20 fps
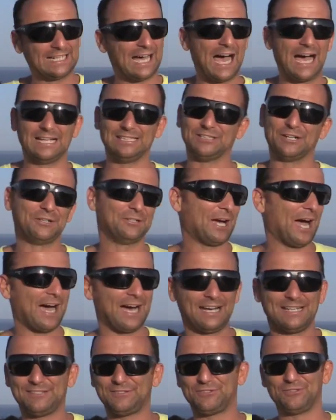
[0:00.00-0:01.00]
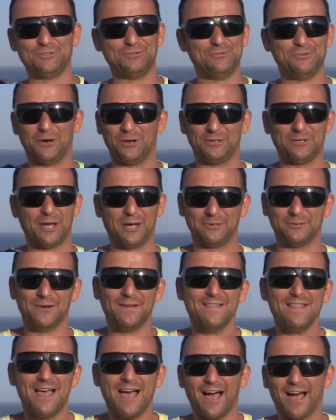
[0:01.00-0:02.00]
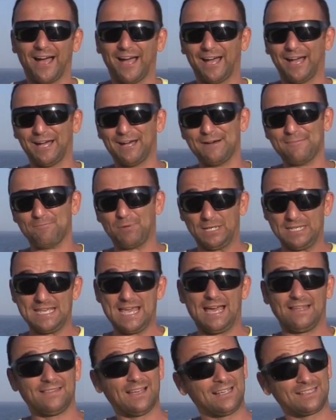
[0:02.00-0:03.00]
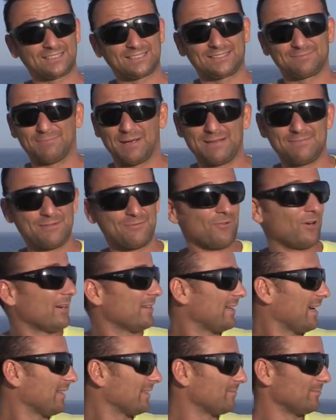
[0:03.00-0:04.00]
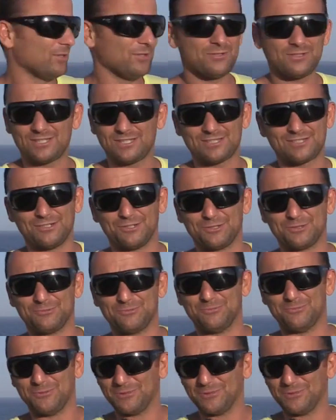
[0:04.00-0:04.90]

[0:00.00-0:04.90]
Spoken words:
I do not know. But yeah, that's maybe why Adam Lewis isn't on the.